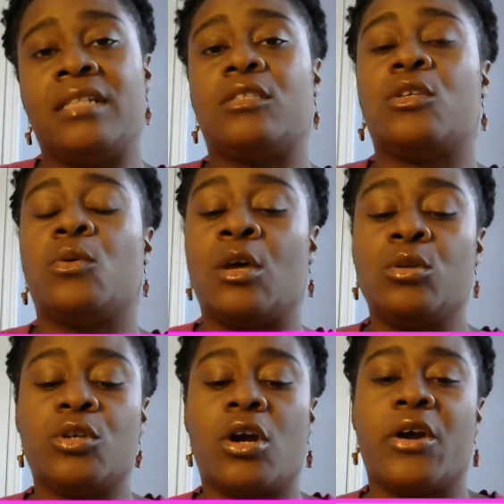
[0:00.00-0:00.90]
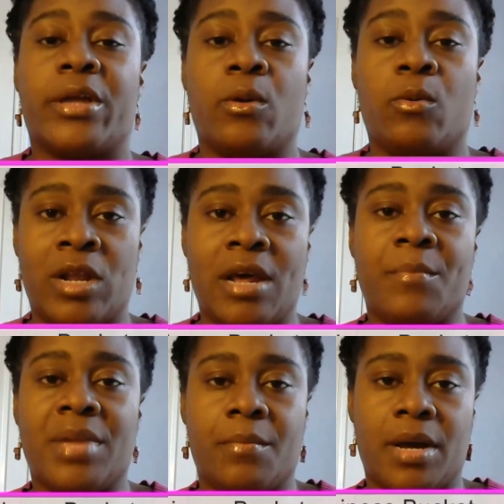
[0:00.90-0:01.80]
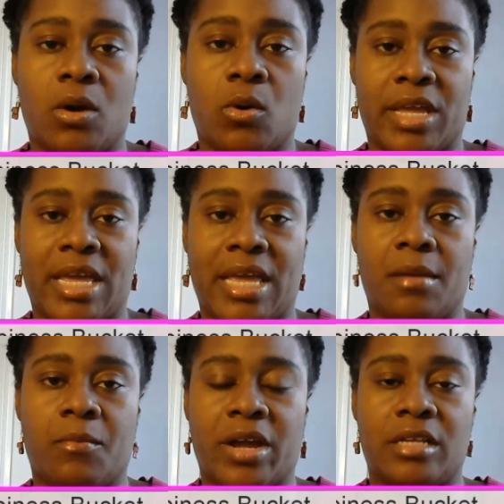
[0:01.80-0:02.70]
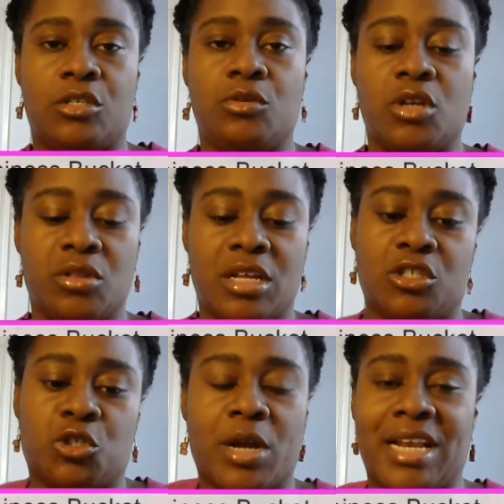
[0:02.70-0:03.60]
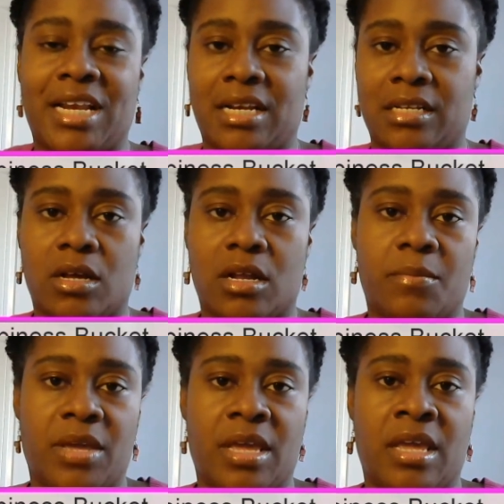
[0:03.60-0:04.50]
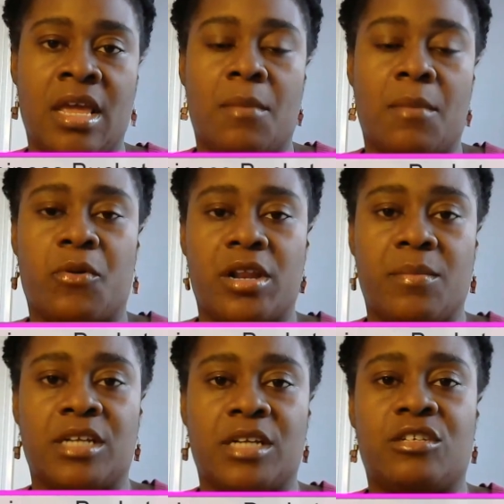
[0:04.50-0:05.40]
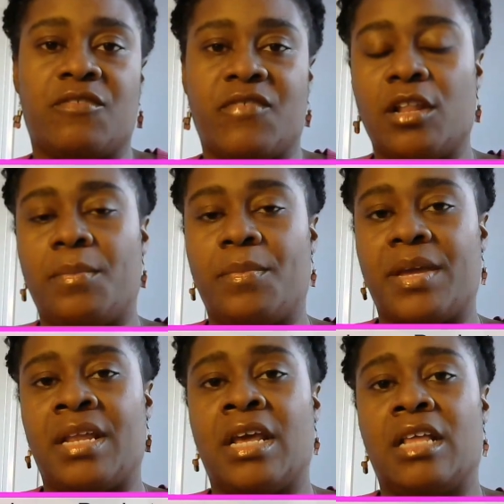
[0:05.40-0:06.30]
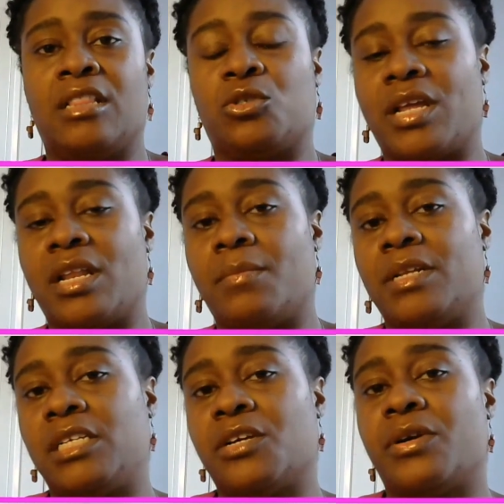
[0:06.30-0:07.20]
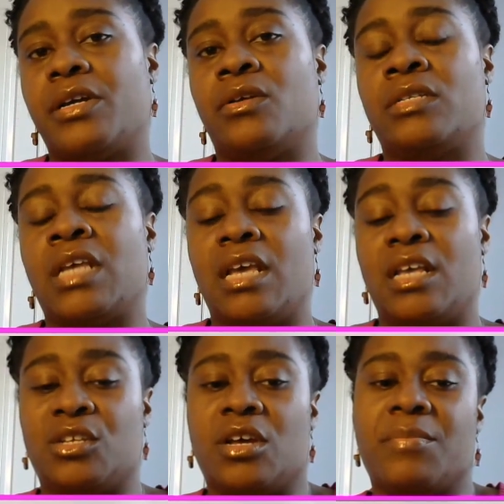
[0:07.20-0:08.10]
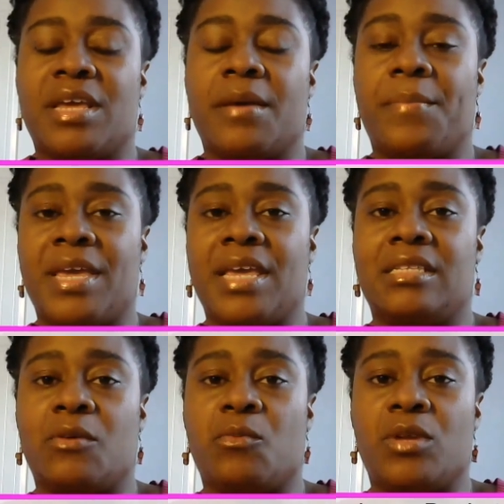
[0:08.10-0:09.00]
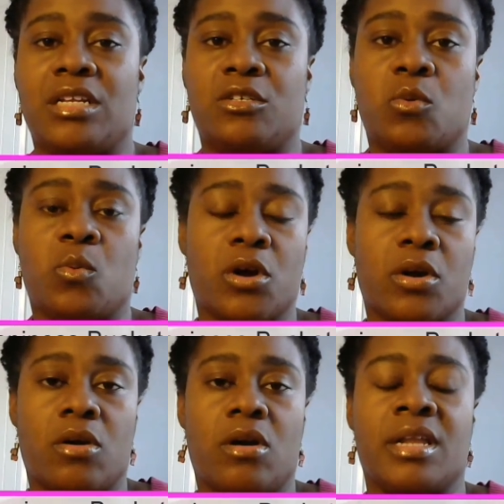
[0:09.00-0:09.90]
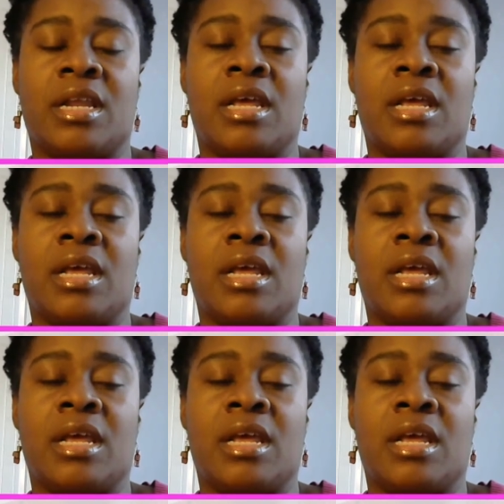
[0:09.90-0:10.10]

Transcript: So those are what I mean by organic breaks. You know that training is going to be pretty much developing the training materials is going to be a piece that we need to work on.